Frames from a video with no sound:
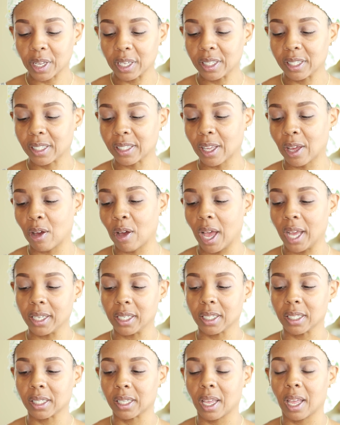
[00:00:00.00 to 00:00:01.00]
So I
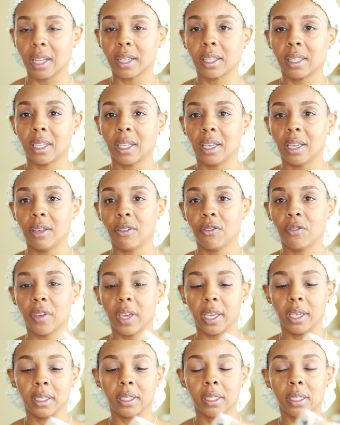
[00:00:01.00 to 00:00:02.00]
just got the
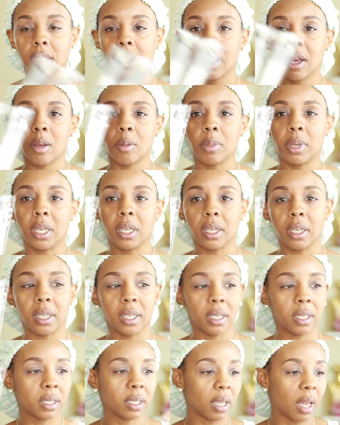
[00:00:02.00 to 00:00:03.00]
face
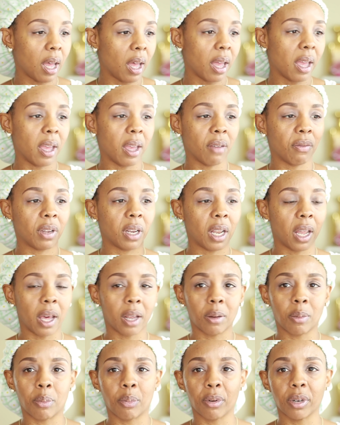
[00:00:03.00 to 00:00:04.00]
because I have a
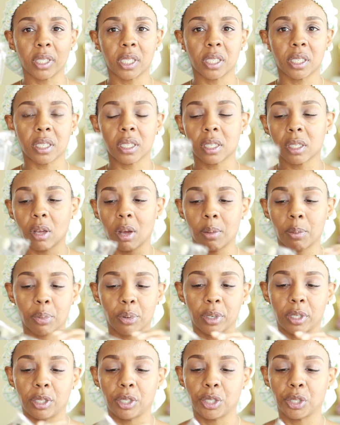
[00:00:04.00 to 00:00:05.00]
lot of brushes. So I'm
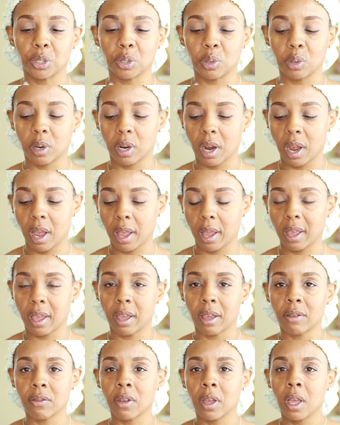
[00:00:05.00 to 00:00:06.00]
pretty sure I
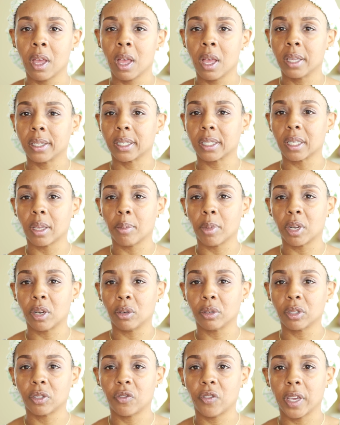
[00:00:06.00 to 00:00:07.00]
have some of
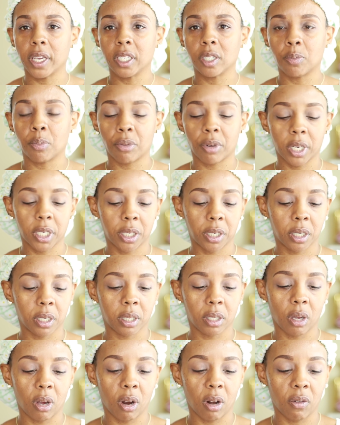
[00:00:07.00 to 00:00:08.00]
those face brushes
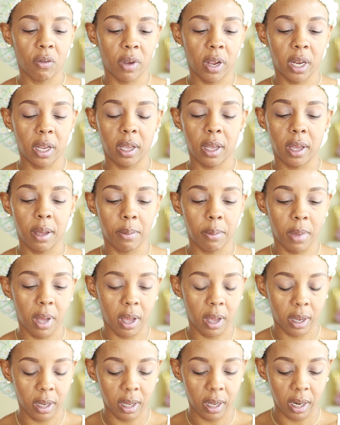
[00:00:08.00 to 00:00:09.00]
already in
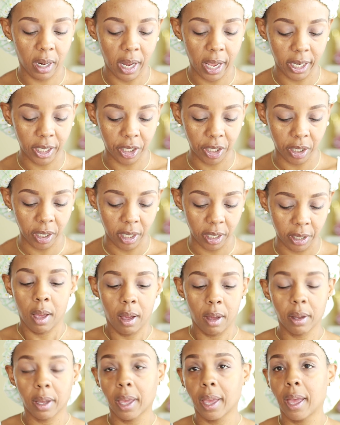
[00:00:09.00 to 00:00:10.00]
my collection.
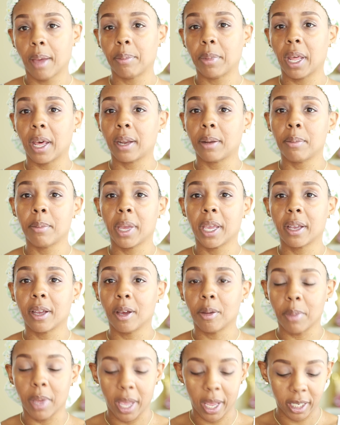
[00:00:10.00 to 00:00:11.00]
Okay, I'm not a
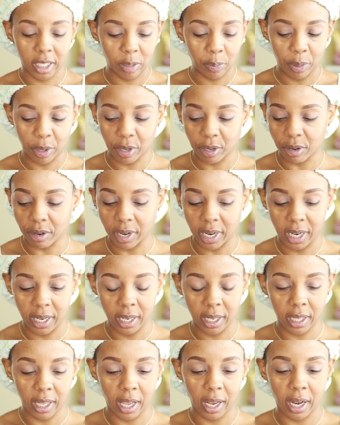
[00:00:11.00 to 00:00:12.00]
makeup expert or
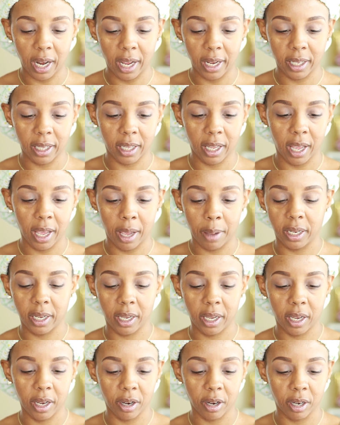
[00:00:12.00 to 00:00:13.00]
anything like that. I
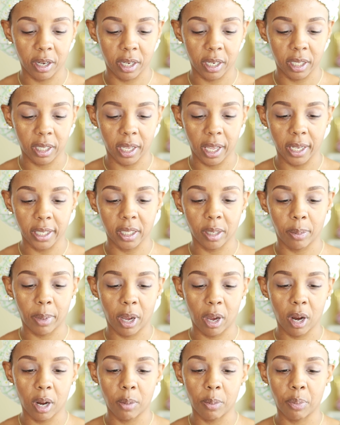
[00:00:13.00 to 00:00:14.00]
hear good things
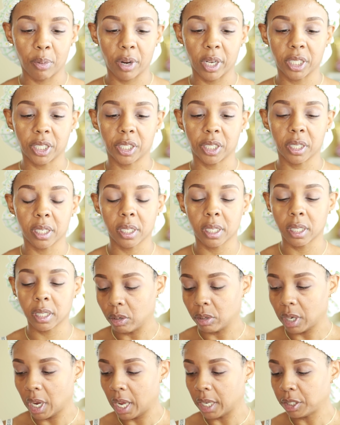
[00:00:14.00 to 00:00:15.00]
about her brushes.
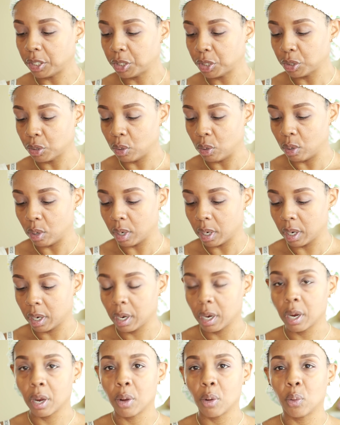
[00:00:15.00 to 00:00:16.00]
I'm not sure
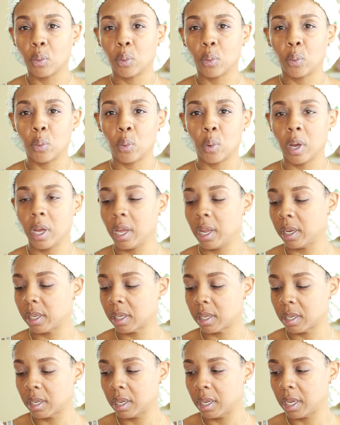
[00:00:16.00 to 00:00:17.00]

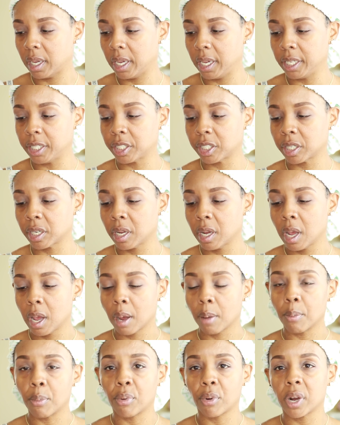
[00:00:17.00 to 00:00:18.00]
what each
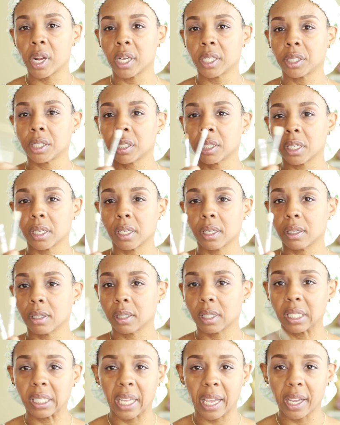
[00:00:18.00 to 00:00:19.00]
brush
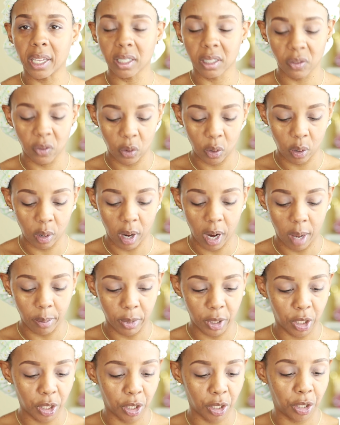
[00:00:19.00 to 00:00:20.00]
stands for. I'm
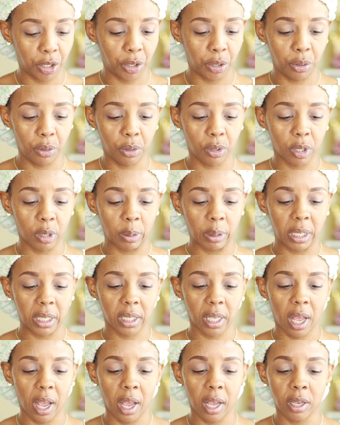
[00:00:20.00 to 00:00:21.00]
gonna just use them
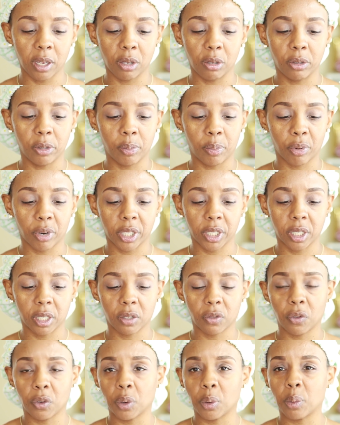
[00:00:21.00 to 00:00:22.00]
because I use brushes
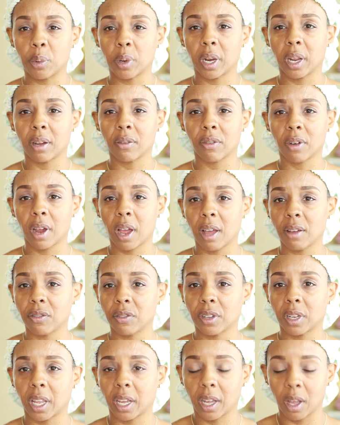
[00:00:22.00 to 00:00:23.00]
for whatever I
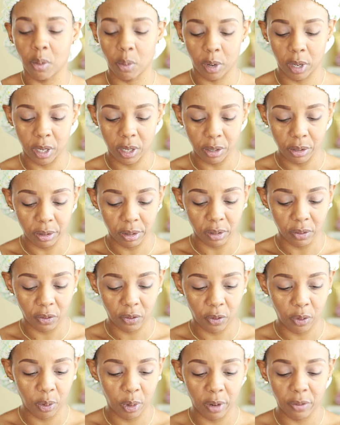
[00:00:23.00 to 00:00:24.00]
feel like I want to use them
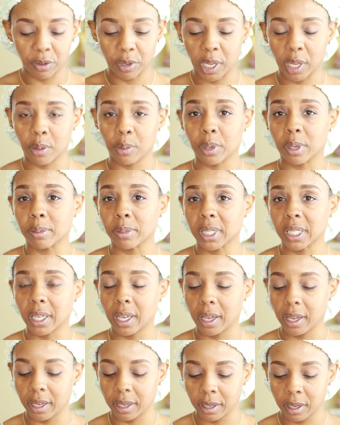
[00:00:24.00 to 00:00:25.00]
for, if you get what I'm
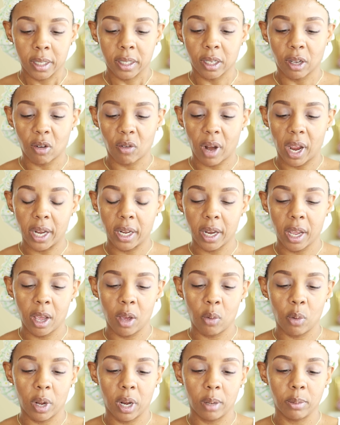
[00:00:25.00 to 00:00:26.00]
saying. So right
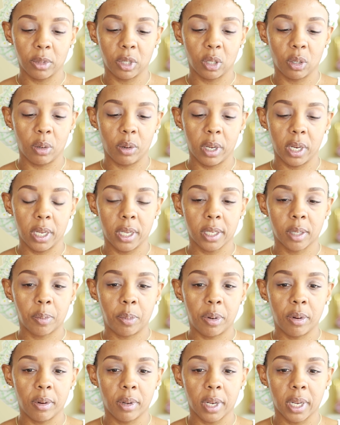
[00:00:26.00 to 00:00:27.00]
now what I'm doing is
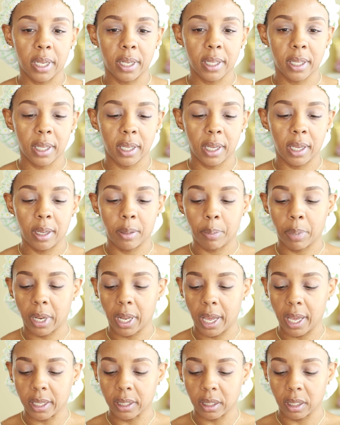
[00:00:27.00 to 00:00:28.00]
pulling the
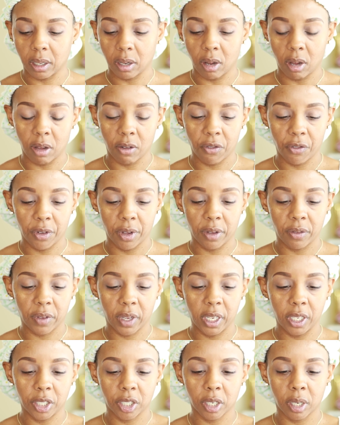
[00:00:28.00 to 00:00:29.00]
plastic off of
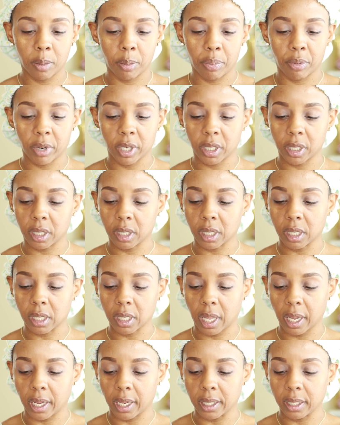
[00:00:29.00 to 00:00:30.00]
each of the brushes because,
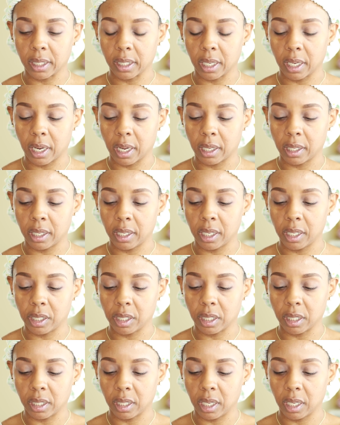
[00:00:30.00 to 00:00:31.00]
like I said, I did
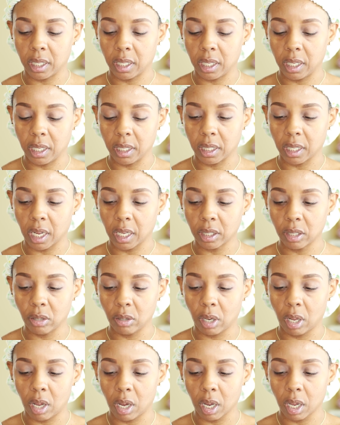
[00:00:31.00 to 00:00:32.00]
just get these not too
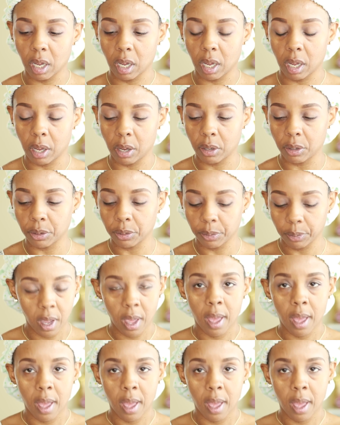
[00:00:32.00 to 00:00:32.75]
long ago.